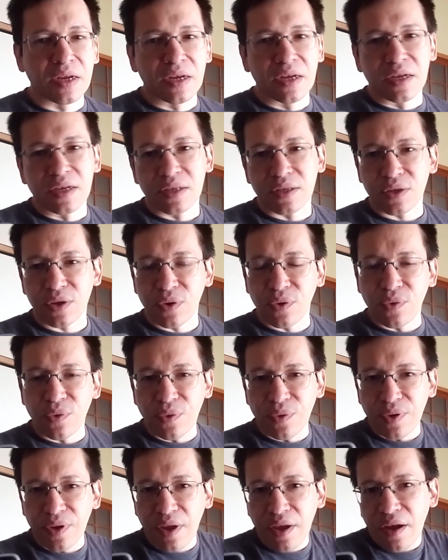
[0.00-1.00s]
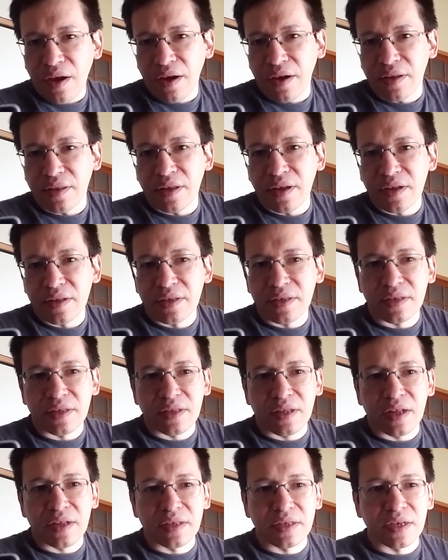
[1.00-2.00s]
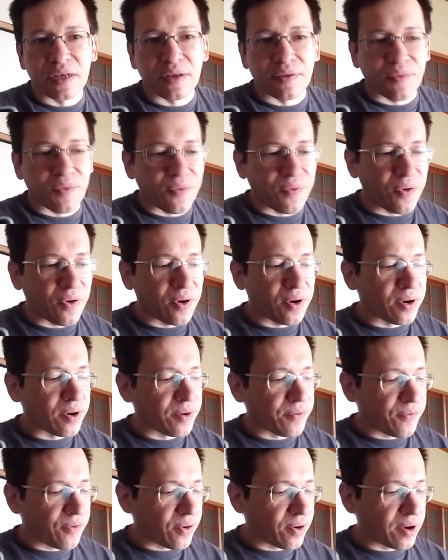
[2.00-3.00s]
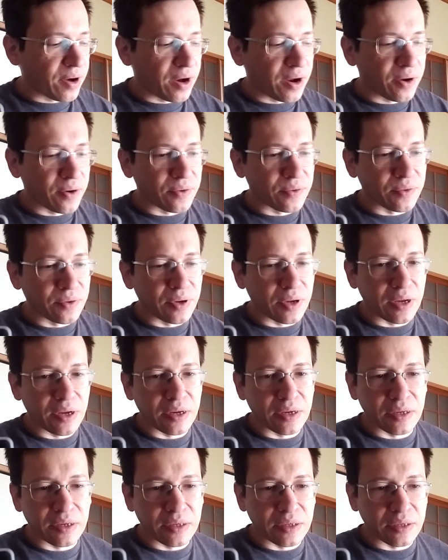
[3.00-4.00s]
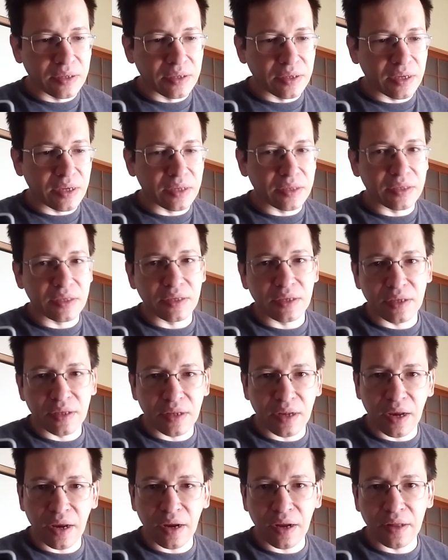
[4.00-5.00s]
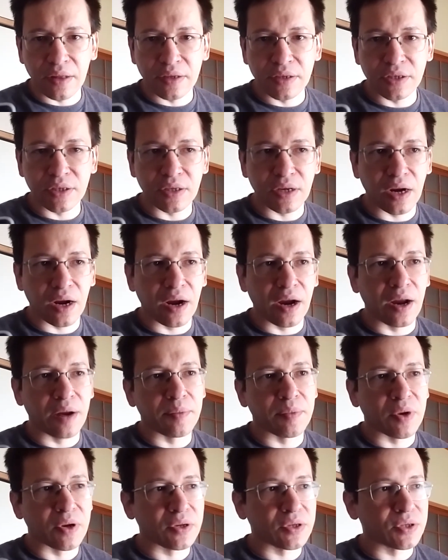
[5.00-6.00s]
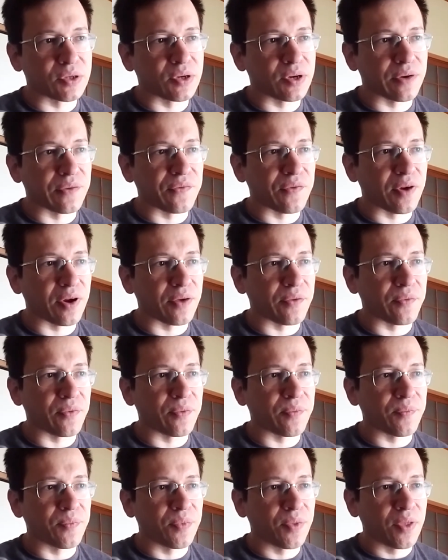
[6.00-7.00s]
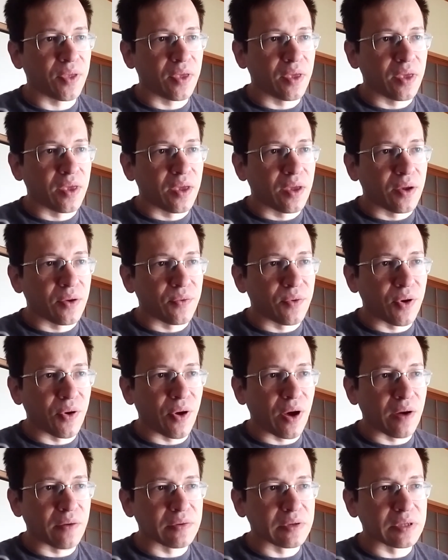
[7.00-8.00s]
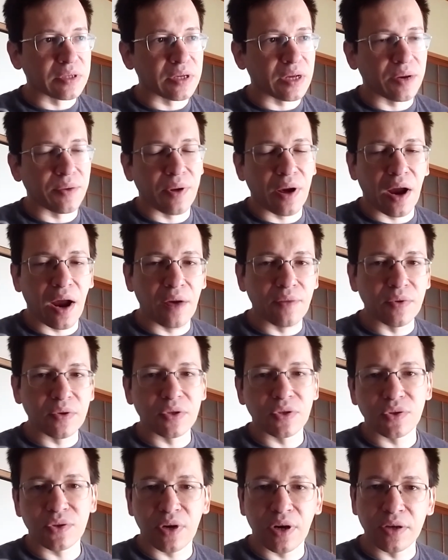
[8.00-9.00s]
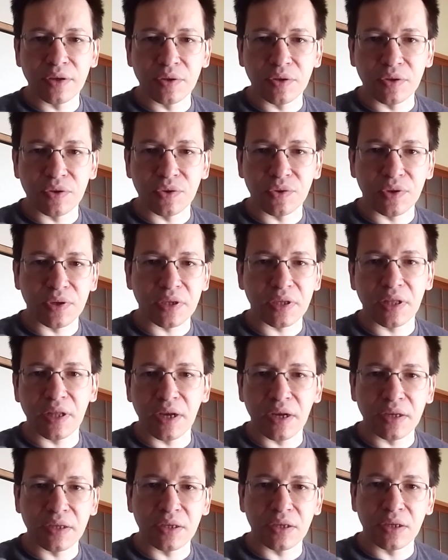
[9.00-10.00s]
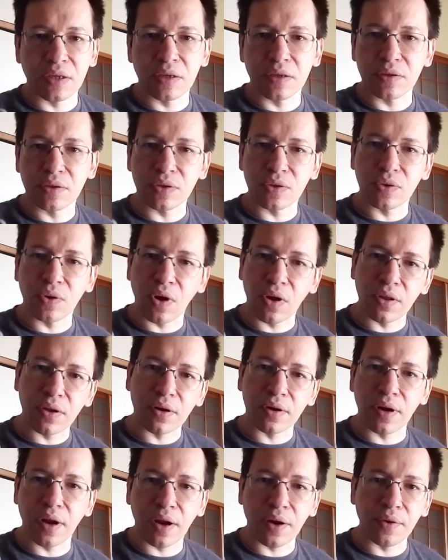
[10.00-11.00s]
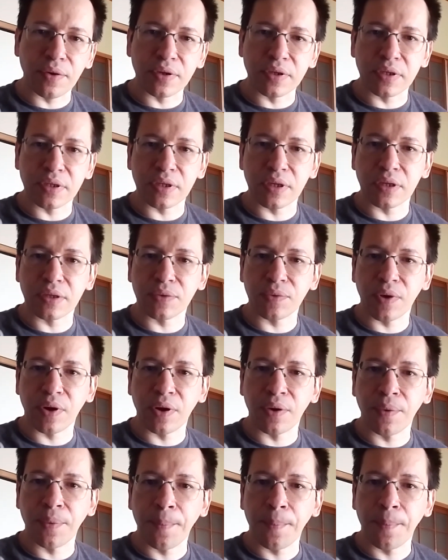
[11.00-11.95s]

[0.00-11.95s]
So yeah, that's it for now. It's in English. I'm not sure if will have the time. I will try to translate to other languages as well,